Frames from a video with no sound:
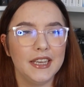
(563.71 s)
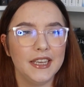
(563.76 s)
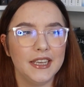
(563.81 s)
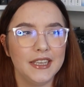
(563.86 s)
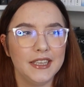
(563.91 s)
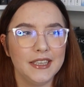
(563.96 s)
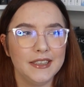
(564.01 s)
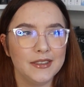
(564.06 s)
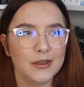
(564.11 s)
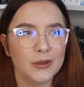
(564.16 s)

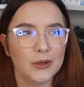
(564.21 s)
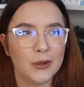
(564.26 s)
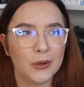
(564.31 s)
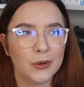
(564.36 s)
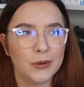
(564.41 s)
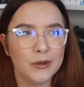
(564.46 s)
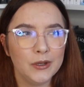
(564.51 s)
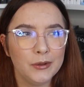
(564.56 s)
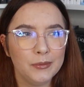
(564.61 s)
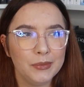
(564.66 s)
And
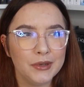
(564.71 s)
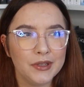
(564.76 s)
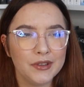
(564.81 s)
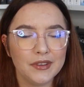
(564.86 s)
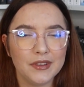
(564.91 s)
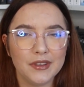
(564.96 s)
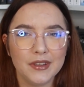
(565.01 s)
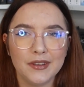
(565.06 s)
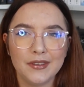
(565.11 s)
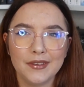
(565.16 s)
Lore
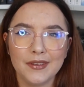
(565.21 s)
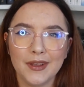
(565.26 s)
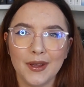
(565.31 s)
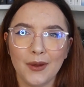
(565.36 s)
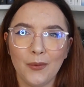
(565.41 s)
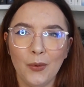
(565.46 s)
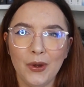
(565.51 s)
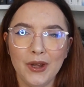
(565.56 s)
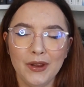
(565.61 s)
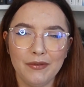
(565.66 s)
Olympus is
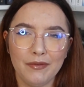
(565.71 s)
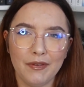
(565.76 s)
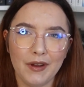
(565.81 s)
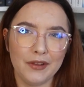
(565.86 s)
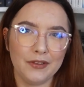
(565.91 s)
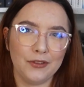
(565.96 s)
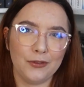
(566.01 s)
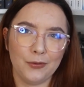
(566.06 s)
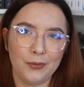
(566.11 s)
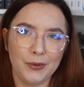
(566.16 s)
a really
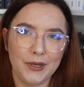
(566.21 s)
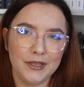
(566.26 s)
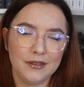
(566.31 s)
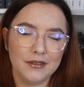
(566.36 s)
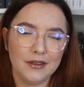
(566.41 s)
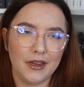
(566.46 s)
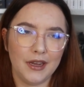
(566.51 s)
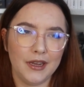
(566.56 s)
fast read.